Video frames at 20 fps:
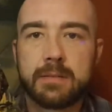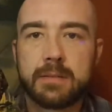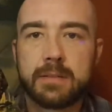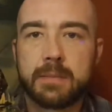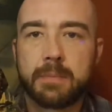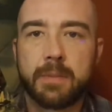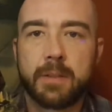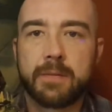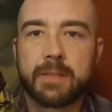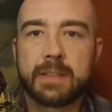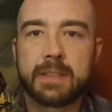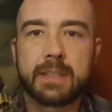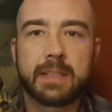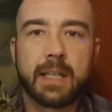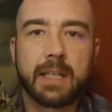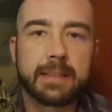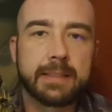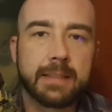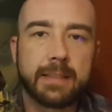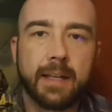It's a perfect 10
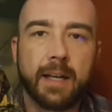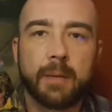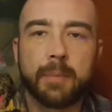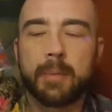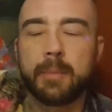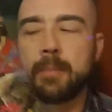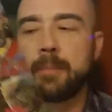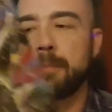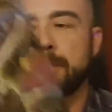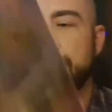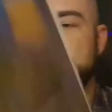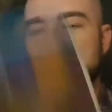out of 10 album.